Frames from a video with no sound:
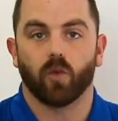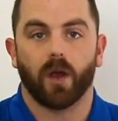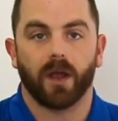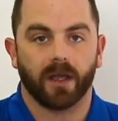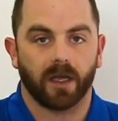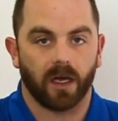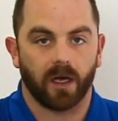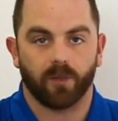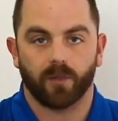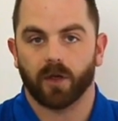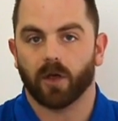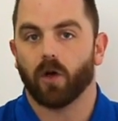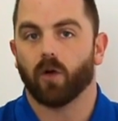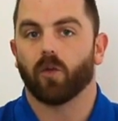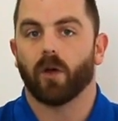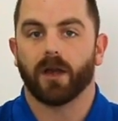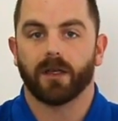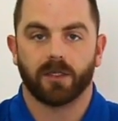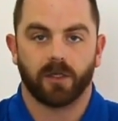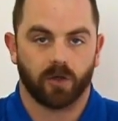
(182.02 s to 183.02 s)
you wake up, you go
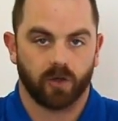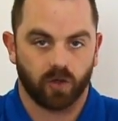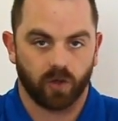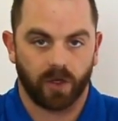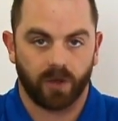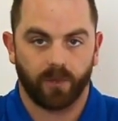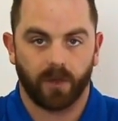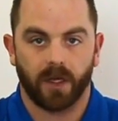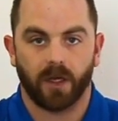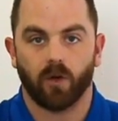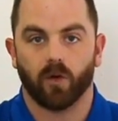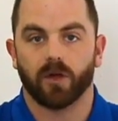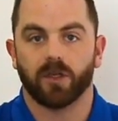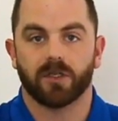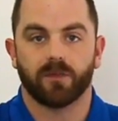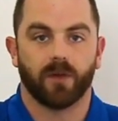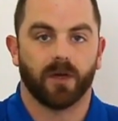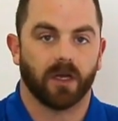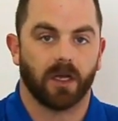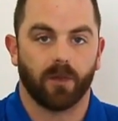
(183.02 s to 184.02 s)
right to your treatment, or you
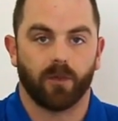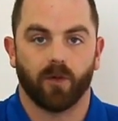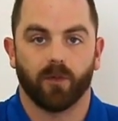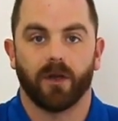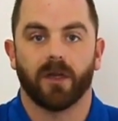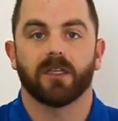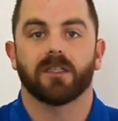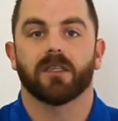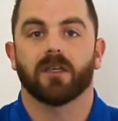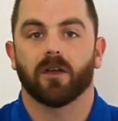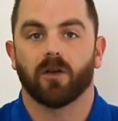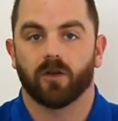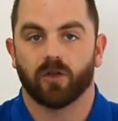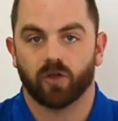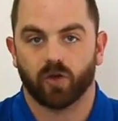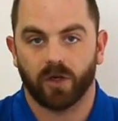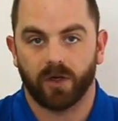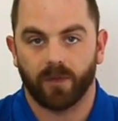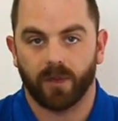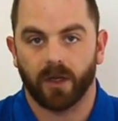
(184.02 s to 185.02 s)
spend a couple minutes and go to
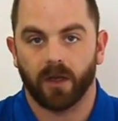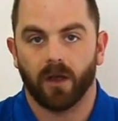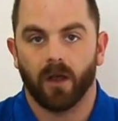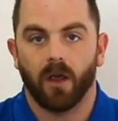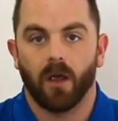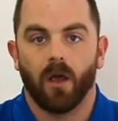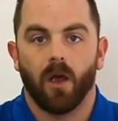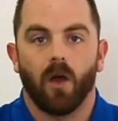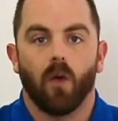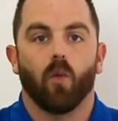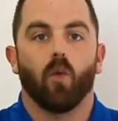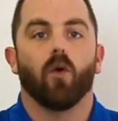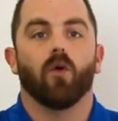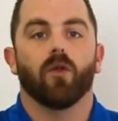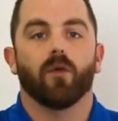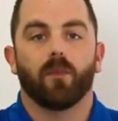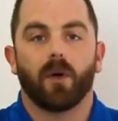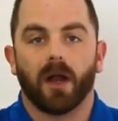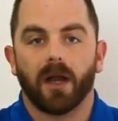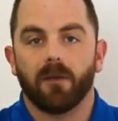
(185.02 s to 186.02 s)
treatment. Well,
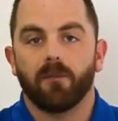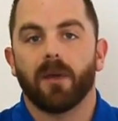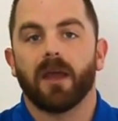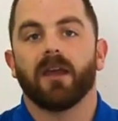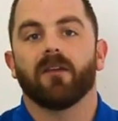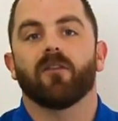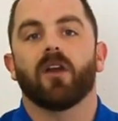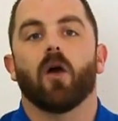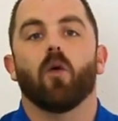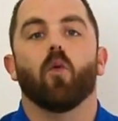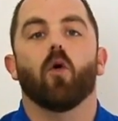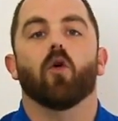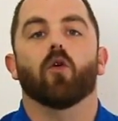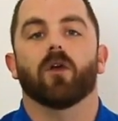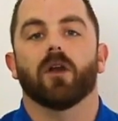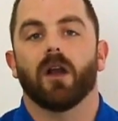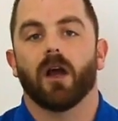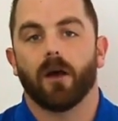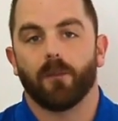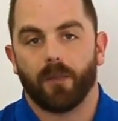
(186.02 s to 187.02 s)
the body may have not
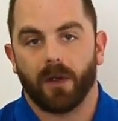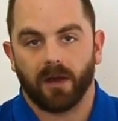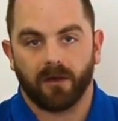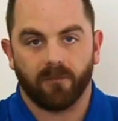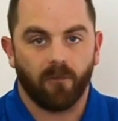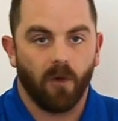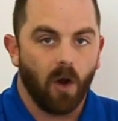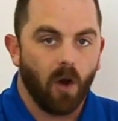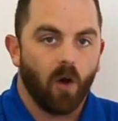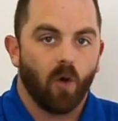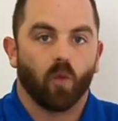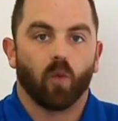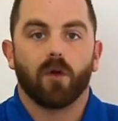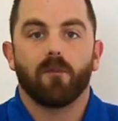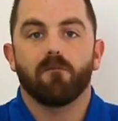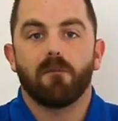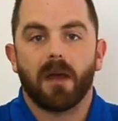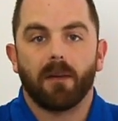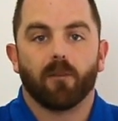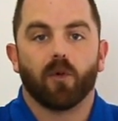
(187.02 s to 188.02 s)
woken up and
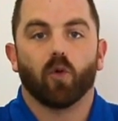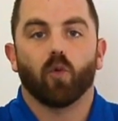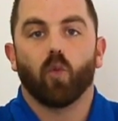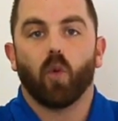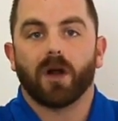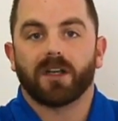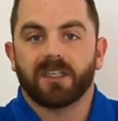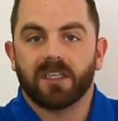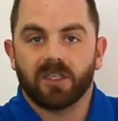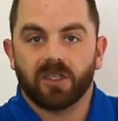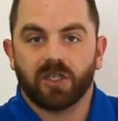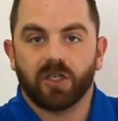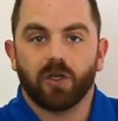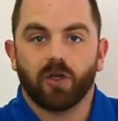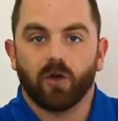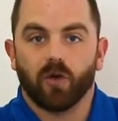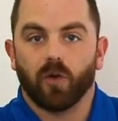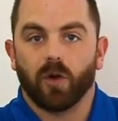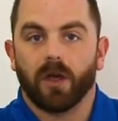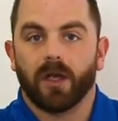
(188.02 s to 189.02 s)
remember what to
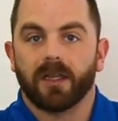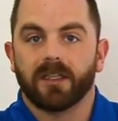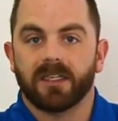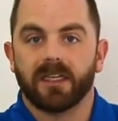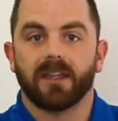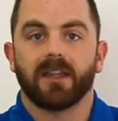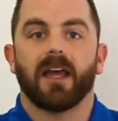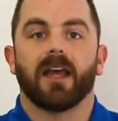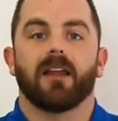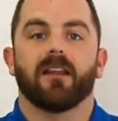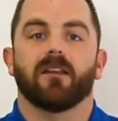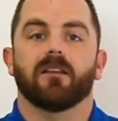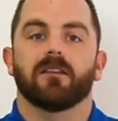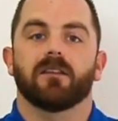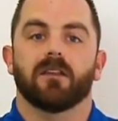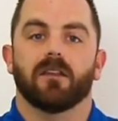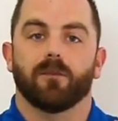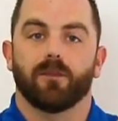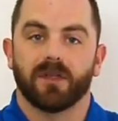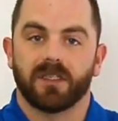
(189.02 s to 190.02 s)
do to
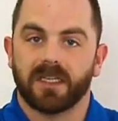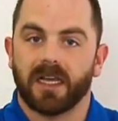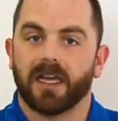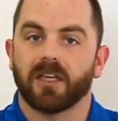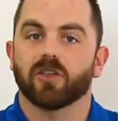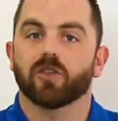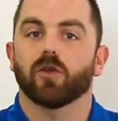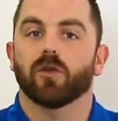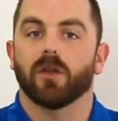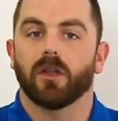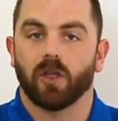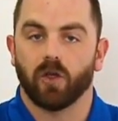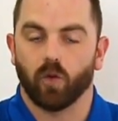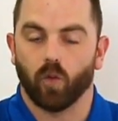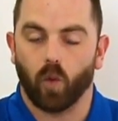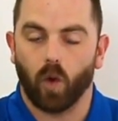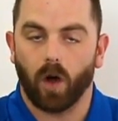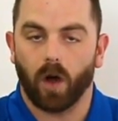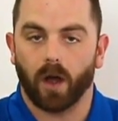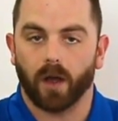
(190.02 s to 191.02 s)
the potential that you
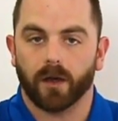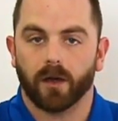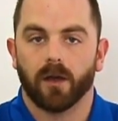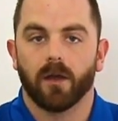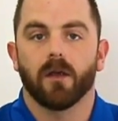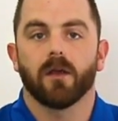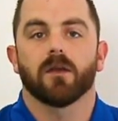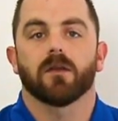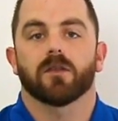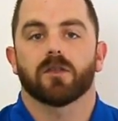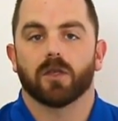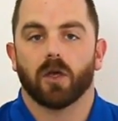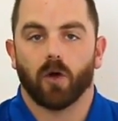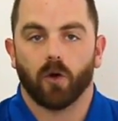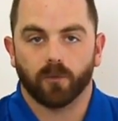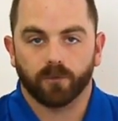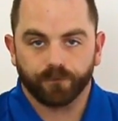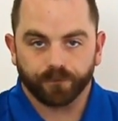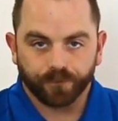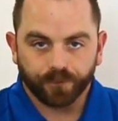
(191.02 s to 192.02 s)
want.
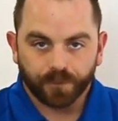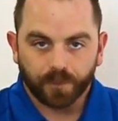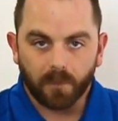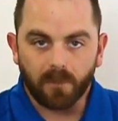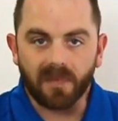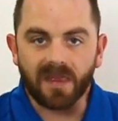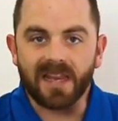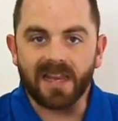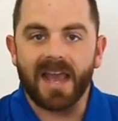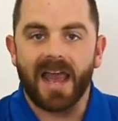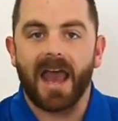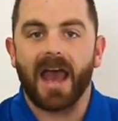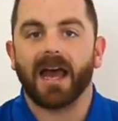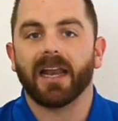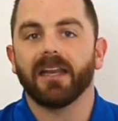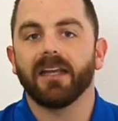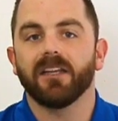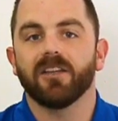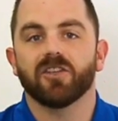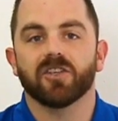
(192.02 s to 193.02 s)
So
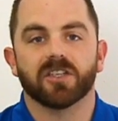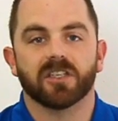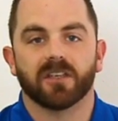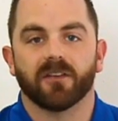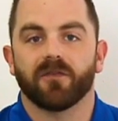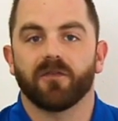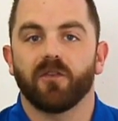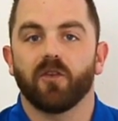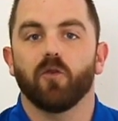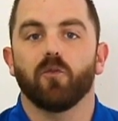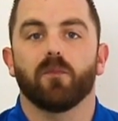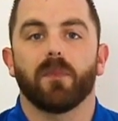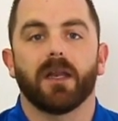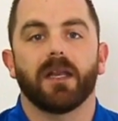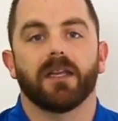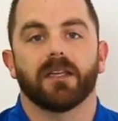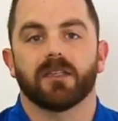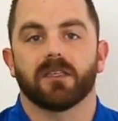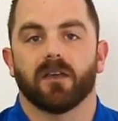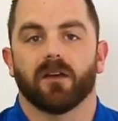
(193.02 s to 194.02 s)
add in just a few
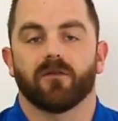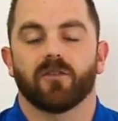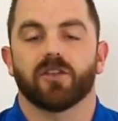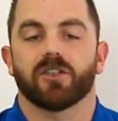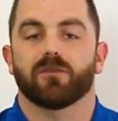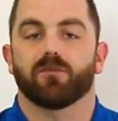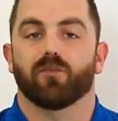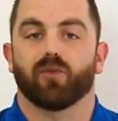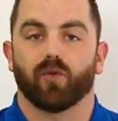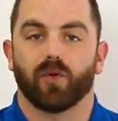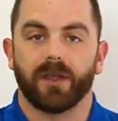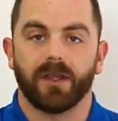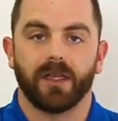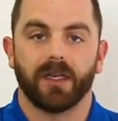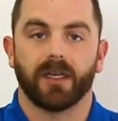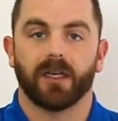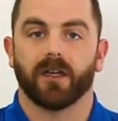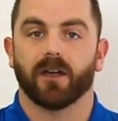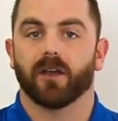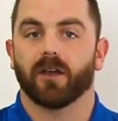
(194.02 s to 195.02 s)
minutes of just
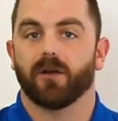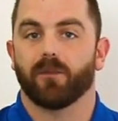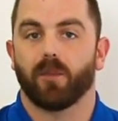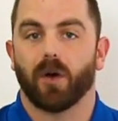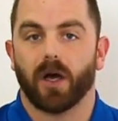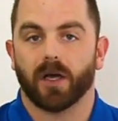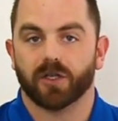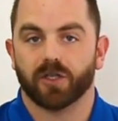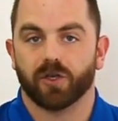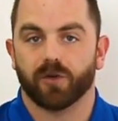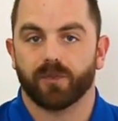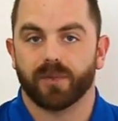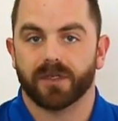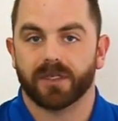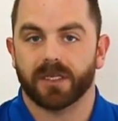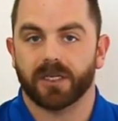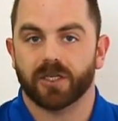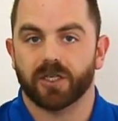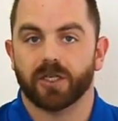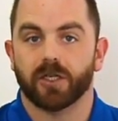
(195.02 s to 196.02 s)
breathing in a good posture
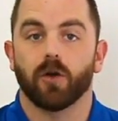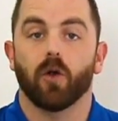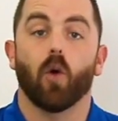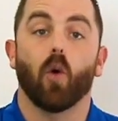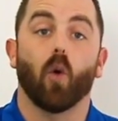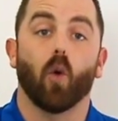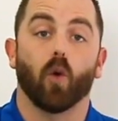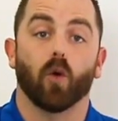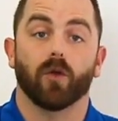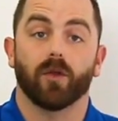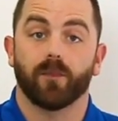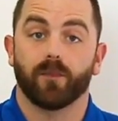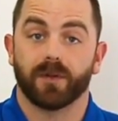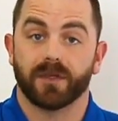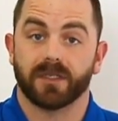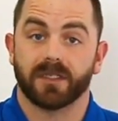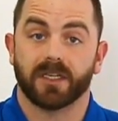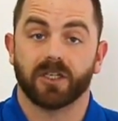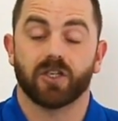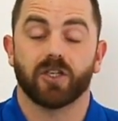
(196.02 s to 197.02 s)
position or the
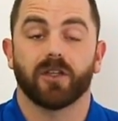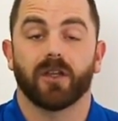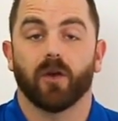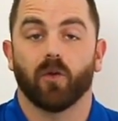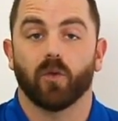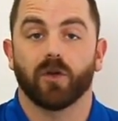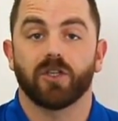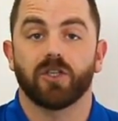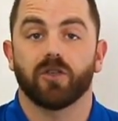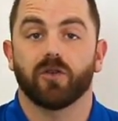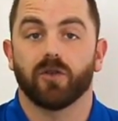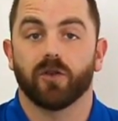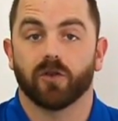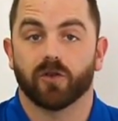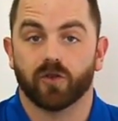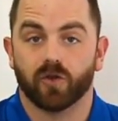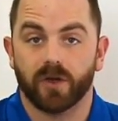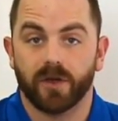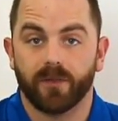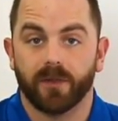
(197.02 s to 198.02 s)
position at which you do your
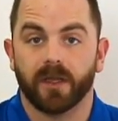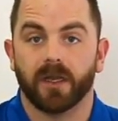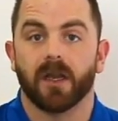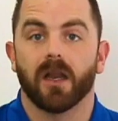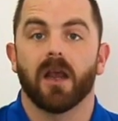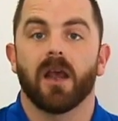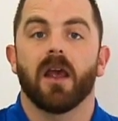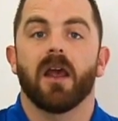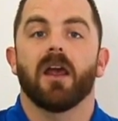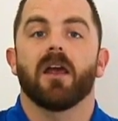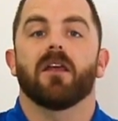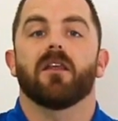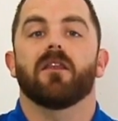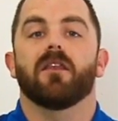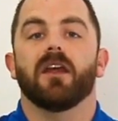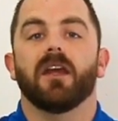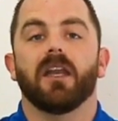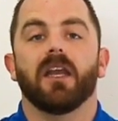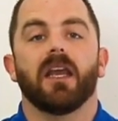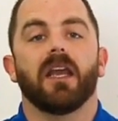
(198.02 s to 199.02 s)
treatment,
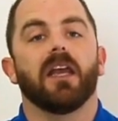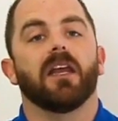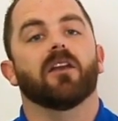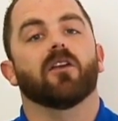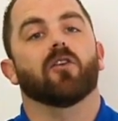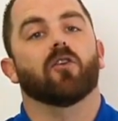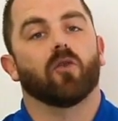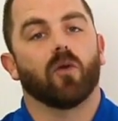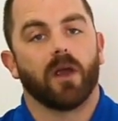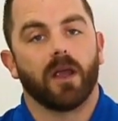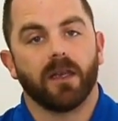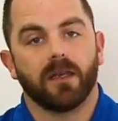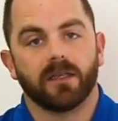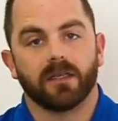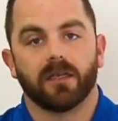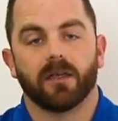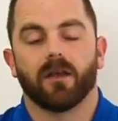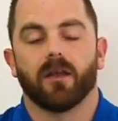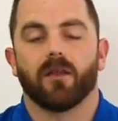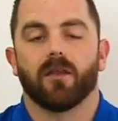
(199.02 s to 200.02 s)
then integrate
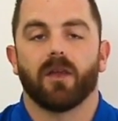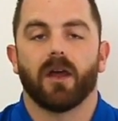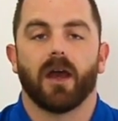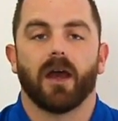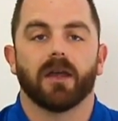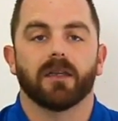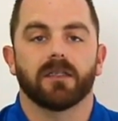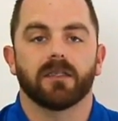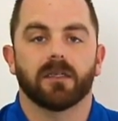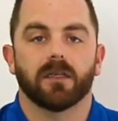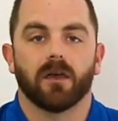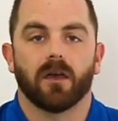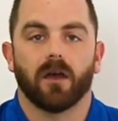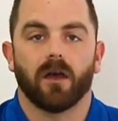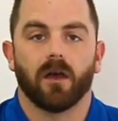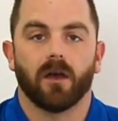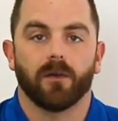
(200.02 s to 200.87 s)
that